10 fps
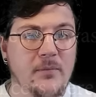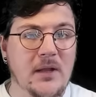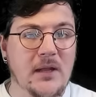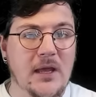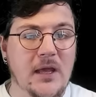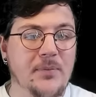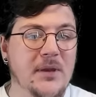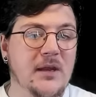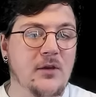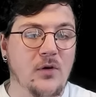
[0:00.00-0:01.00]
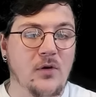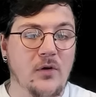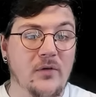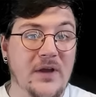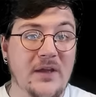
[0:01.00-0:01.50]
Miller appeared in
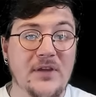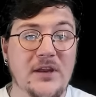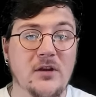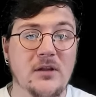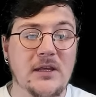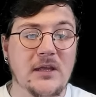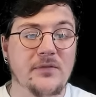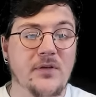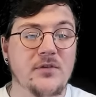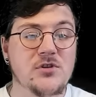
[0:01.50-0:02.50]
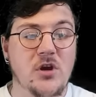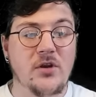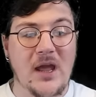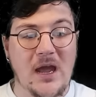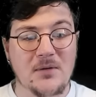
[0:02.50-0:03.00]
court by video link from the
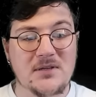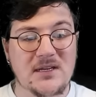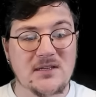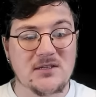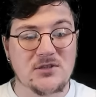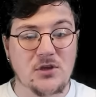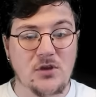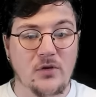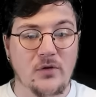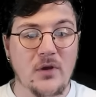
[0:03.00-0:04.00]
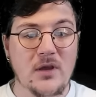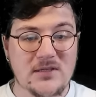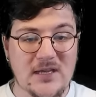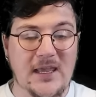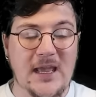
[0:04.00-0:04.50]
John Howard Center Secure
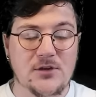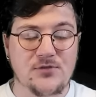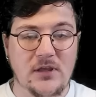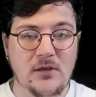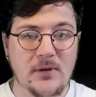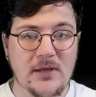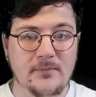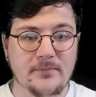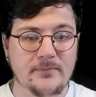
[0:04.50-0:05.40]
Psychiatric Unit.